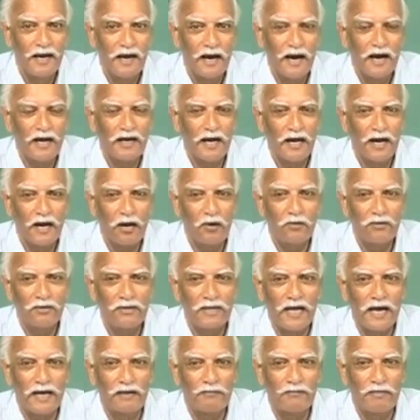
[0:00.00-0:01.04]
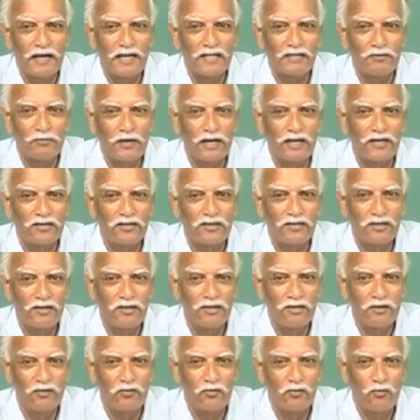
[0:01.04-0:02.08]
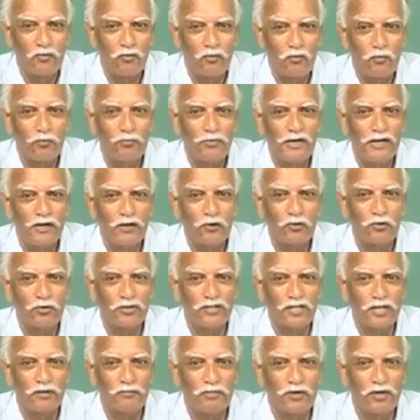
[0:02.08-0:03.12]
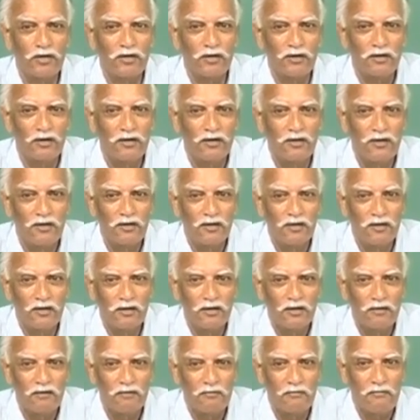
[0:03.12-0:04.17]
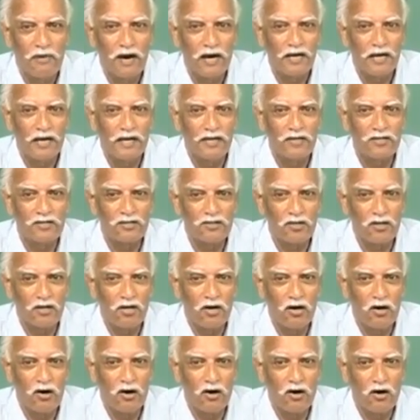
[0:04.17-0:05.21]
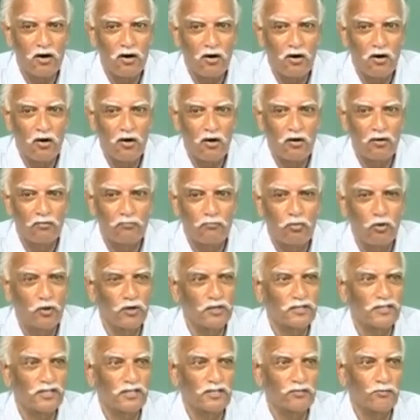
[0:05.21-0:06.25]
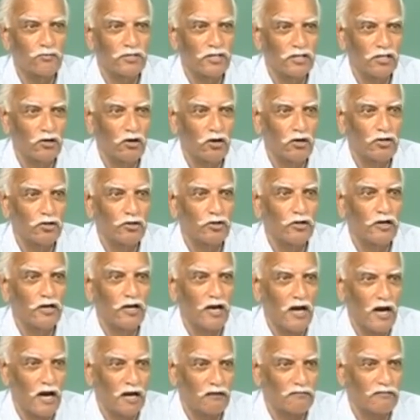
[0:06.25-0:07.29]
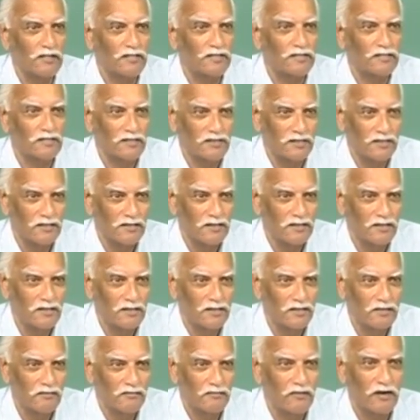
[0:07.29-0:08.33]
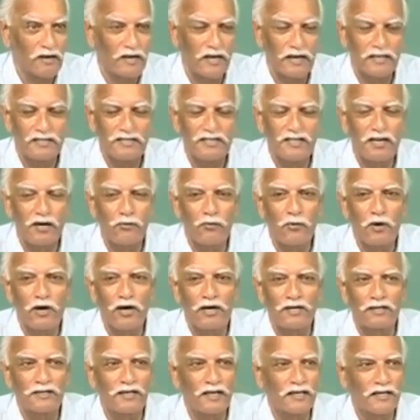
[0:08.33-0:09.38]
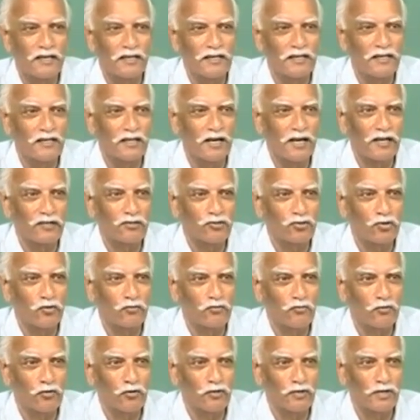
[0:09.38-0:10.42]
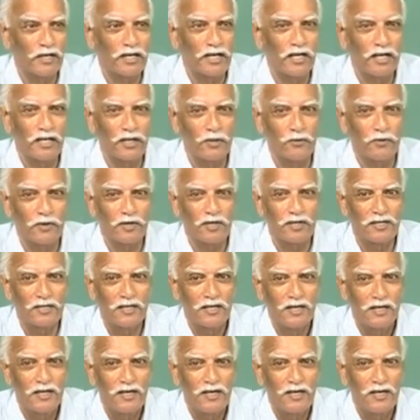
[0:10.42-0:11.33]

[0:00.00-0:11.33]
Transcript: and around that base wage would be negotiable bargains on bonuses which he got during harvest for extra work that he did and so forth. In other words